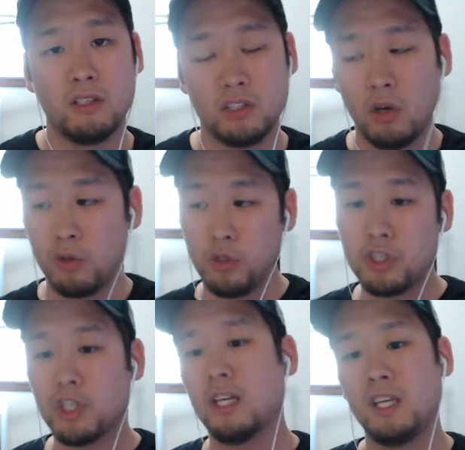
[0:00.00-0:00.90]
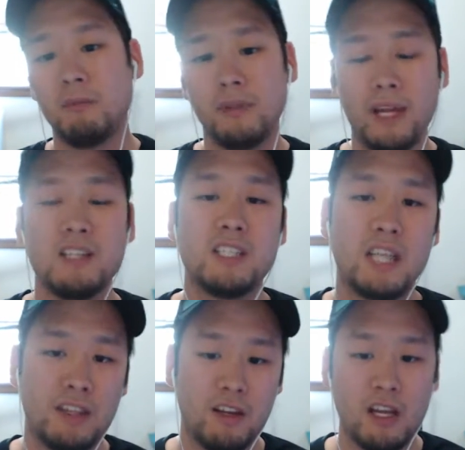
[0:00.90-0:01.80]
So you should get your players
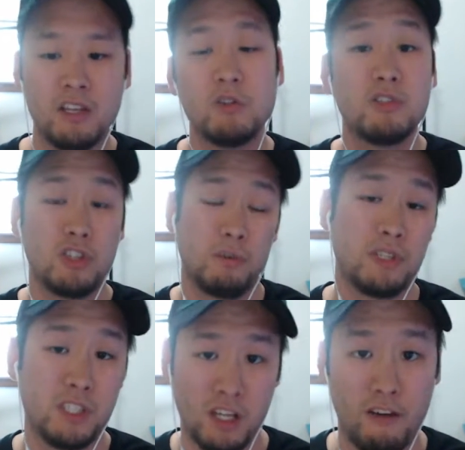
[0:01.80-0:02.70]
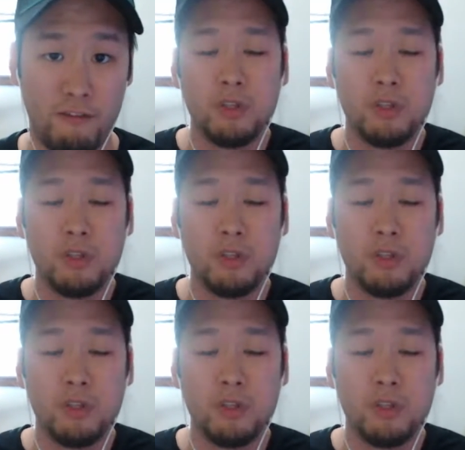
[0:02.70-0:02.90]
together and do stupid stuff.